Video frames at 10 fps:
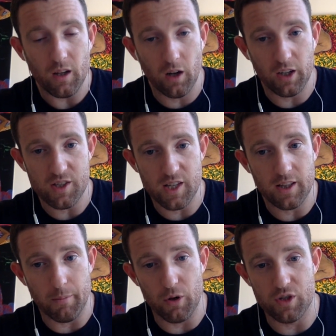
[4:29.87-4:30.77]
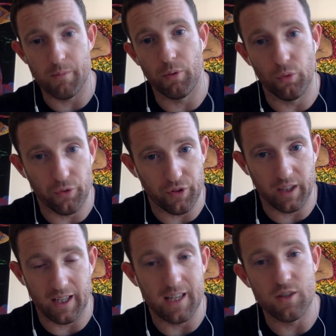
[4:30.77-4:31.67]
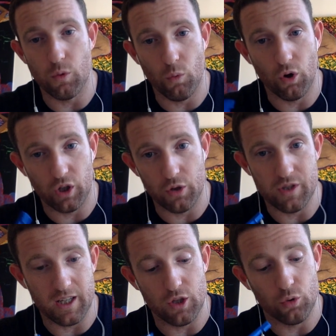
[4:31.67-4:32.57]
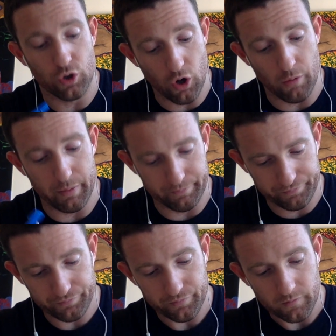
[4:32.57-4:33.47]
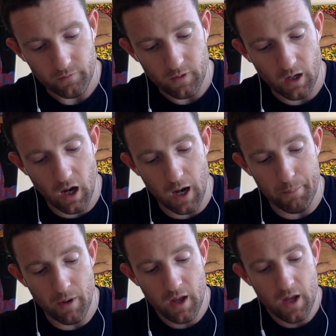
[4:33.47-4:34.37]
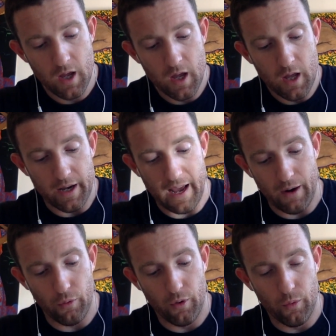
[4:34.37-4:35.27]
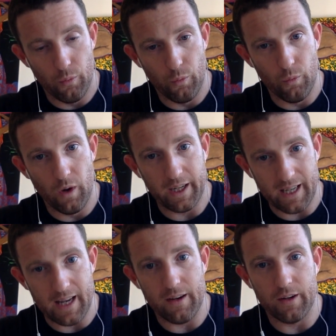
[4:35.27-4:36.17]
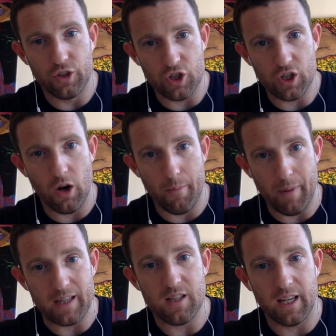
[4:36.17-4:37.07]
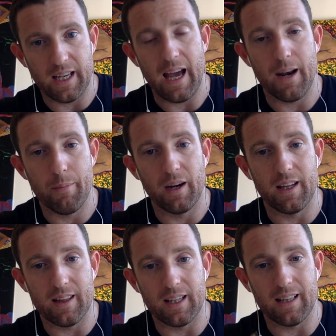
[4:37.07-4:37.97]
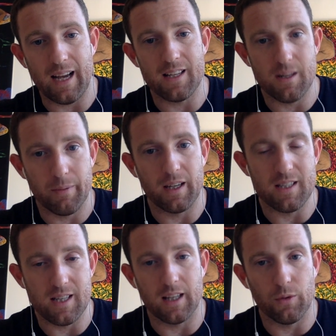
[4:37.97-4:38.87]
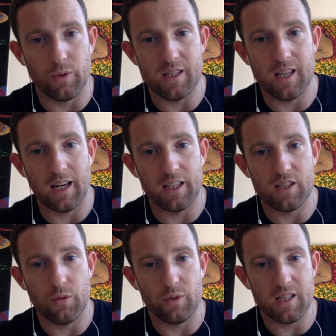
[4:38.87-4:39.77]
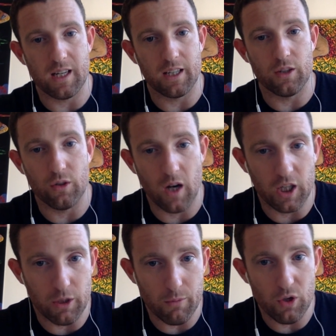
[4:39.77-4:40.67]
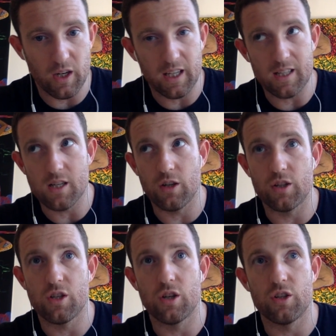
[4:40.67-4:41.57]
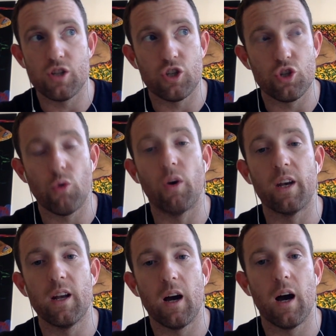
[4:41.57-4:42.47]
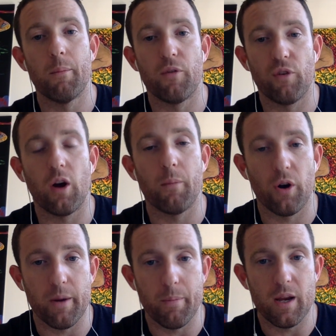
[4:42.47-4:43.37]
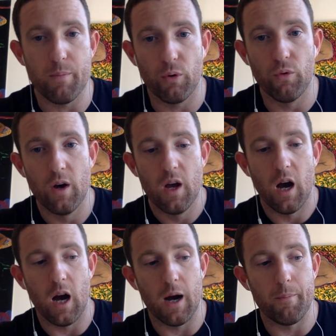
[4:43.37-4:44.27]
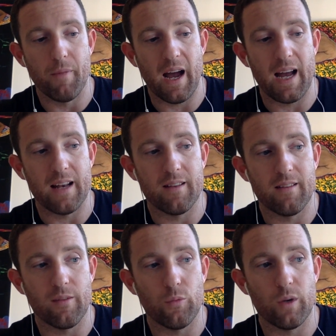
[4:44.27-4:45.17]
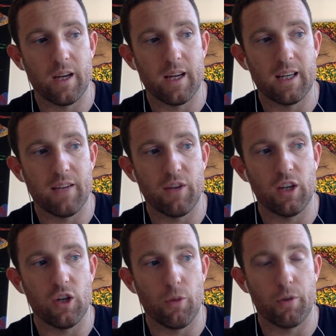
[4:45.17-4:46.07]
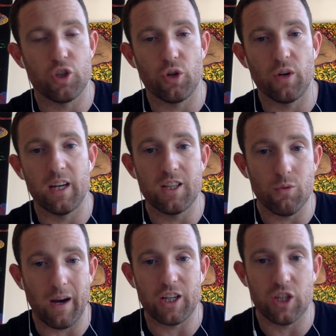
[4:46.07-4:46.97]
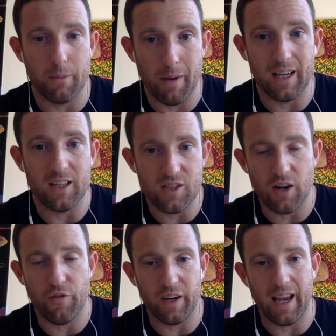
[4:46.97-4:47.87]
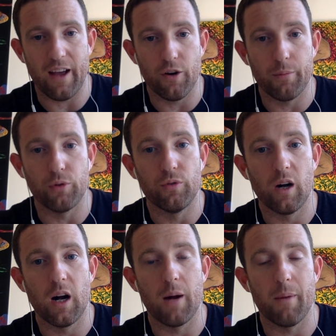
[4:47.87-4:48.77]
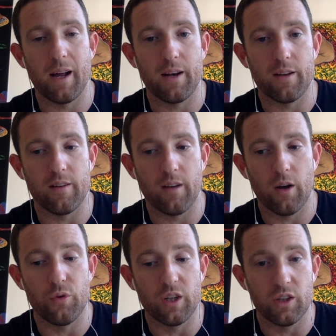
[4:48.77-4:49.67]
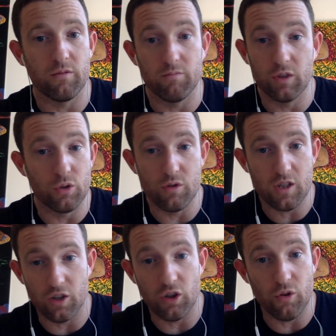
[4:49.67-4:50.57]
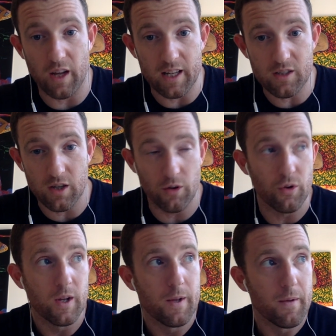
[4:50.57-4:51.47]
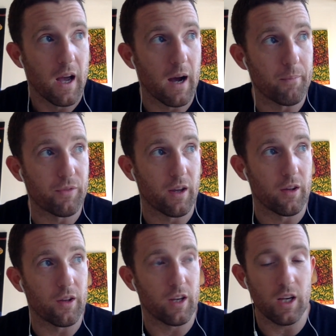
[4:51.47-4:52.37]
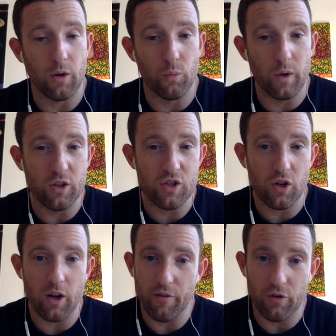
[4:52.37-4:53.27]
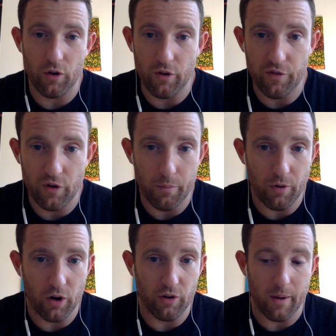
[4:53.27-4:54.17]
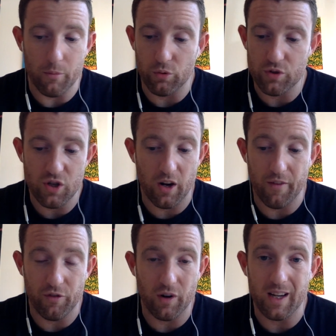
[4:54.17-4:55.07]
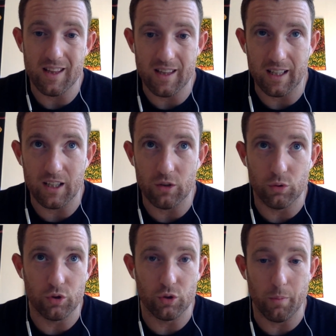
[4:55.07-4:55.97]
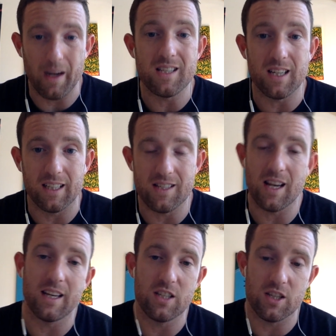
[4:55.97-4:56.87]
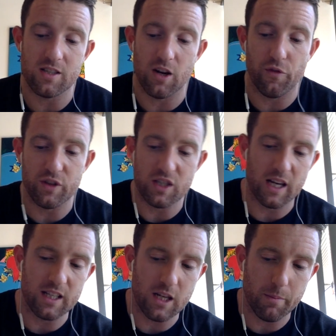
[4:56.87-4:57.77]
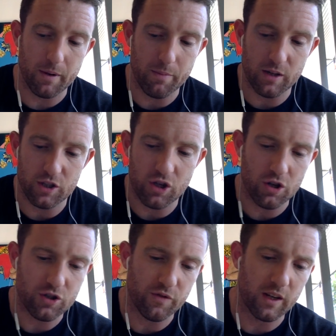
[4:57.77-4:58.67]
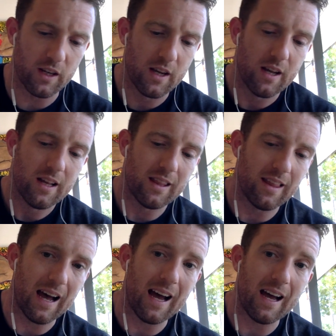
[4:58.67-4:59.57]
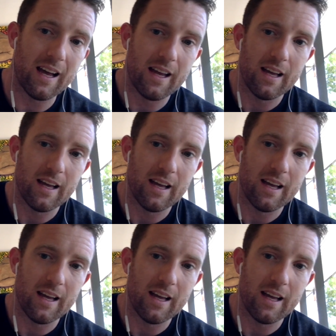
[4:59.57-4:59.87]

like I said, the most important thing is what goes in your gob. Um, now, again, just going back to the accountability thing, that is the biggest thing that we're selling. So we're selling you a community to, to, to join um, of like-minded people, um, and we're giving the opportunity to actually make yourself accountable, um, and only yous can do that. So, um, the you know when you sign up for, for a program or sign up for anything, you're, you're basically saying to yourself and saying to the people in charge of it that